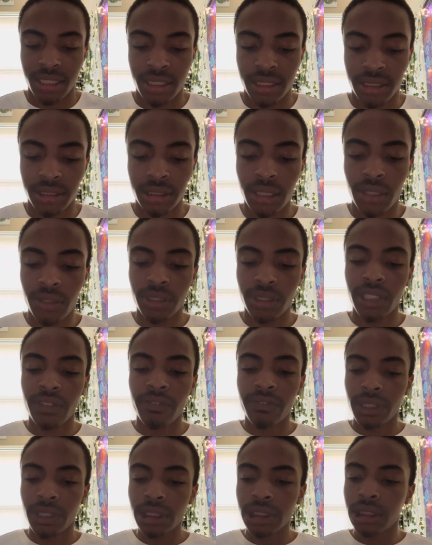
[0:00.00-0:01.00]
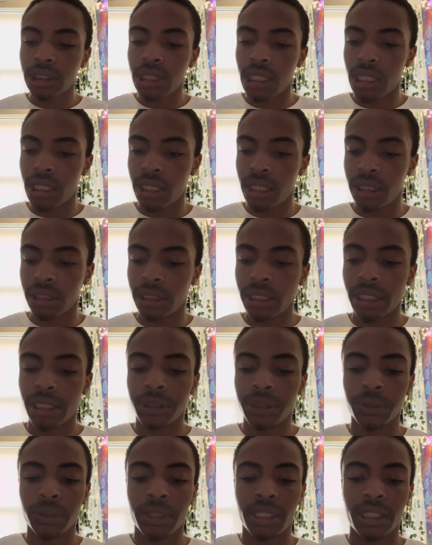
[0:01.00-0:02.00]
So the first card that I
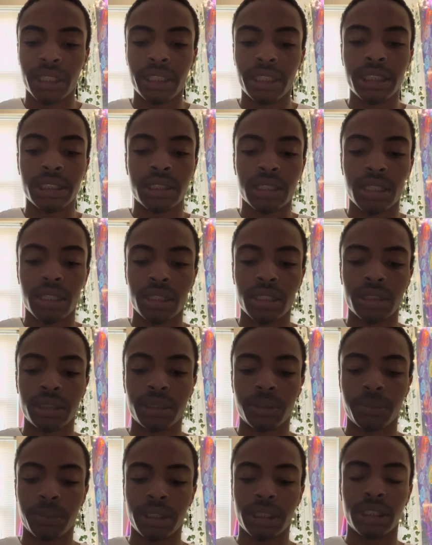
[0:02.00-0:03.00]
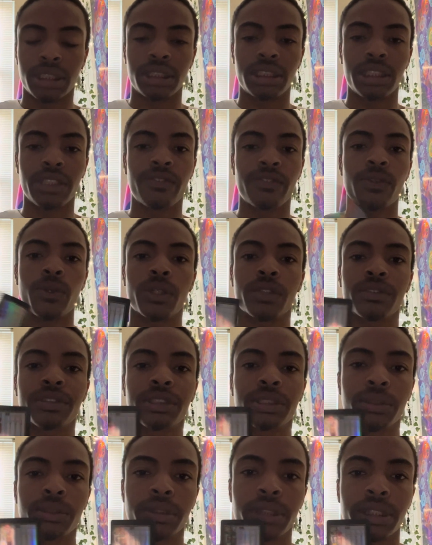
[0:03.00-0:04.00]
drew out of these cards was the Four of
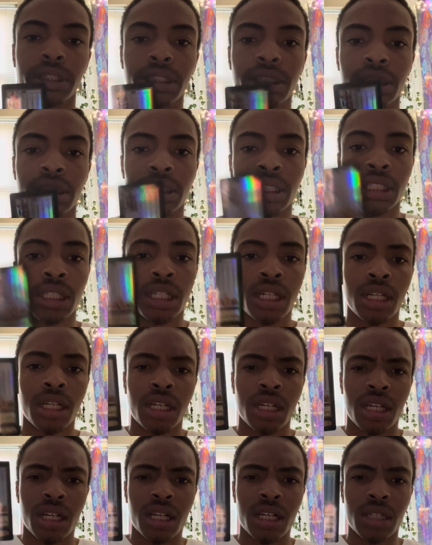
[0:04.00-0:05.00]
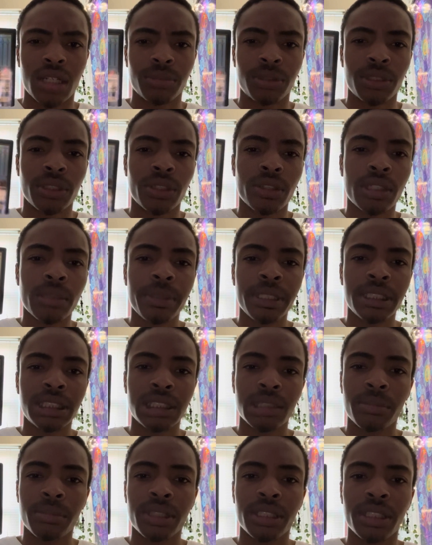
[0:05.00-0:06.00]
Swords. So there could be
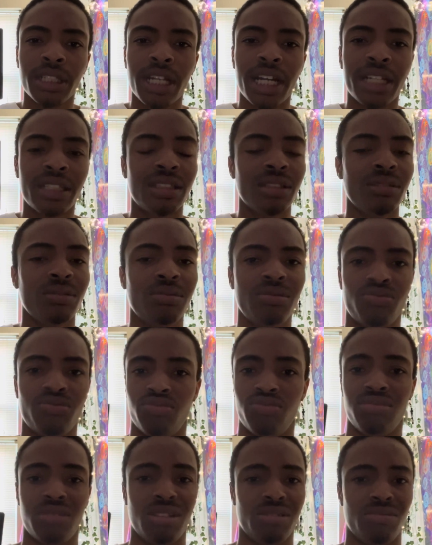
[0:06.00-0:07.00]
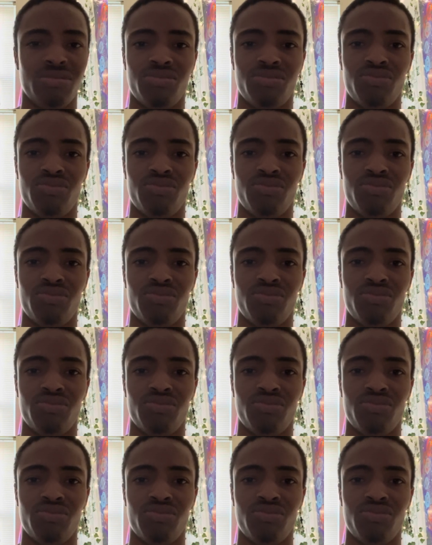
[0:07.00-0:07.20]
someone in your...